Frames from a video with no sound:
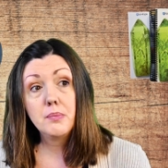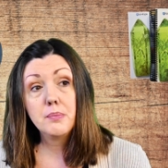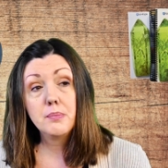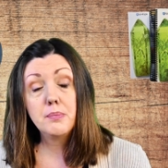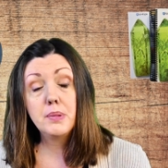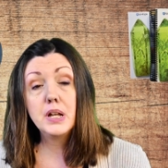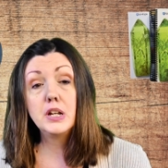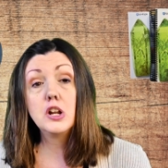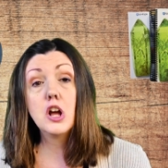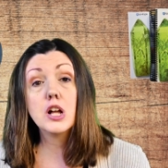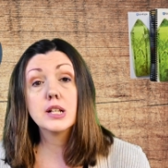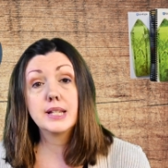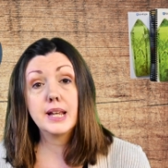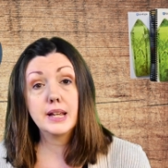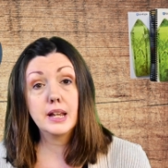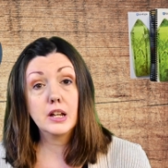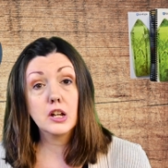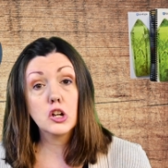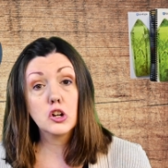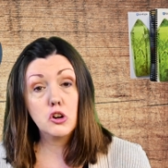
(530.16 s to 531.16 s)
but not
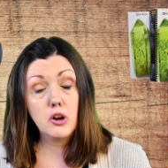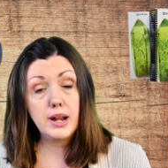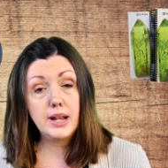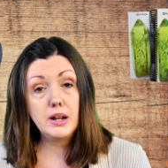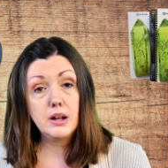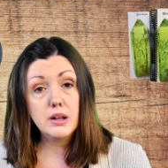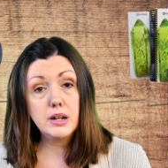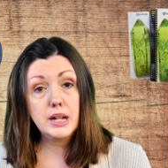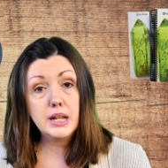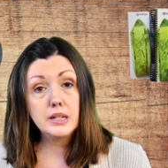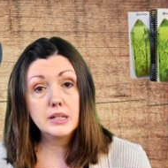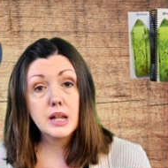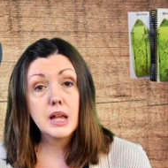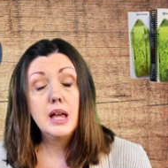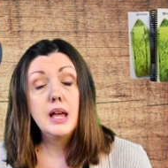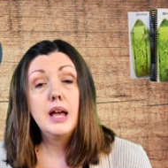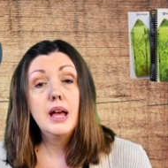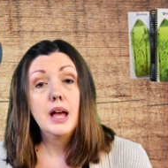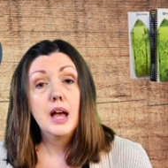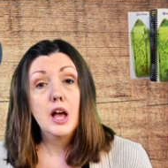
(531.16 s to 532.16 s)
taking a grade on it,
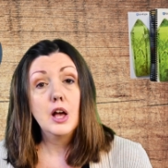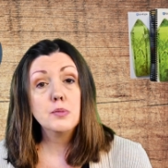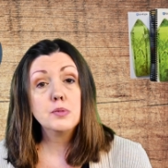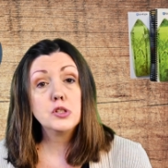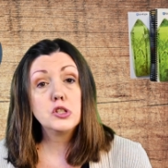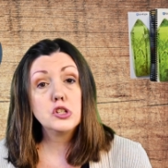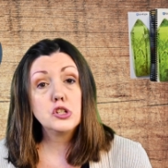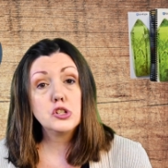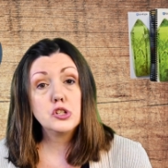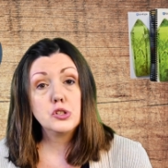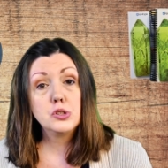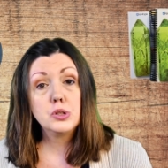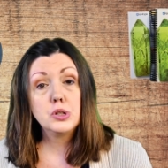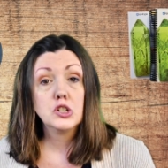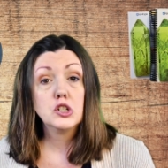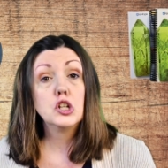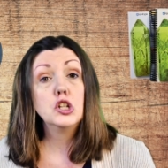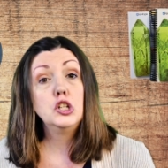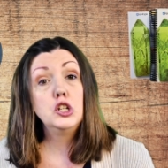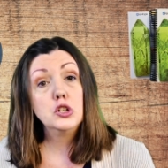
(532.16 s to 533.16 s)
helps the
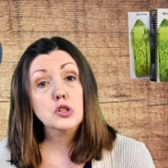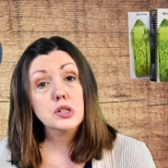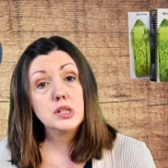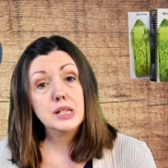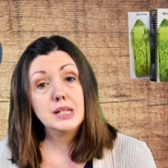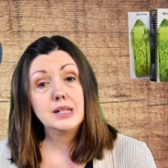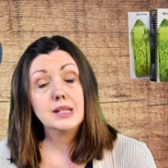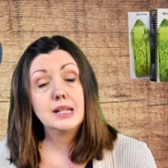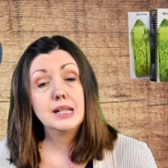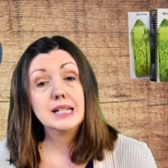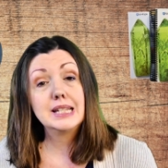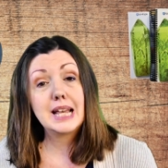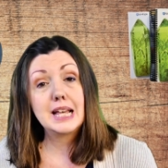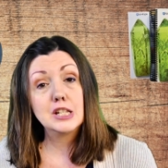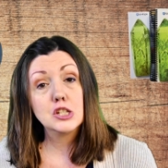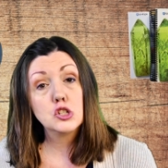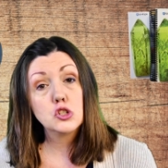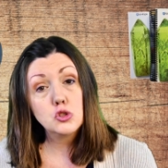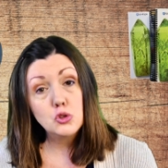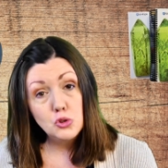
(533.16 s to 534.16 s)
student to use these things
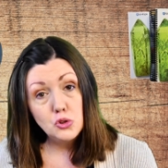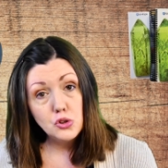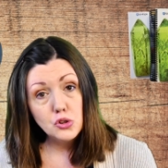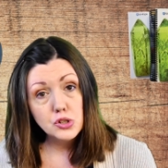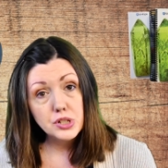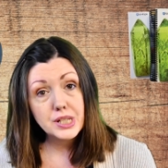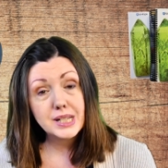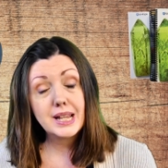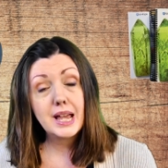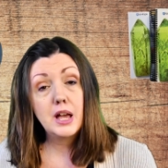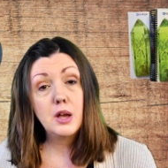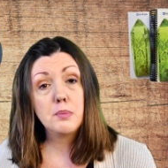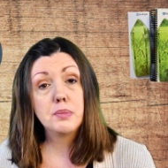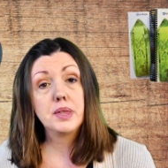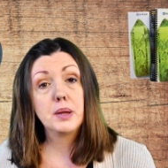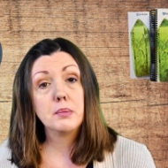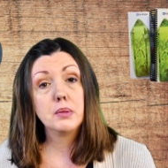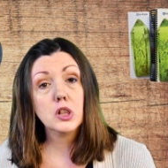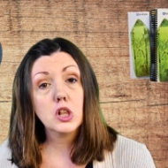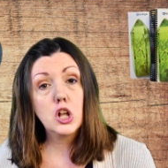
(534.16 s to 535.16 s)
as tools to help
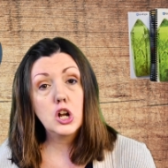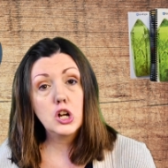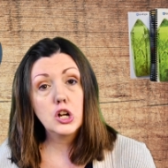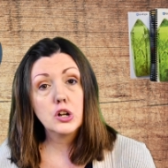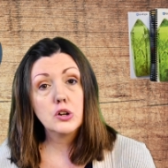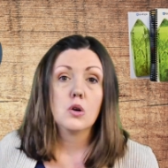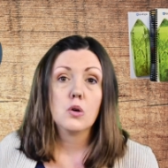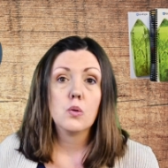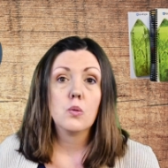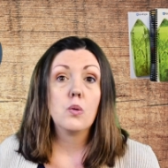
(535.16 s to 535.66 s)
them learn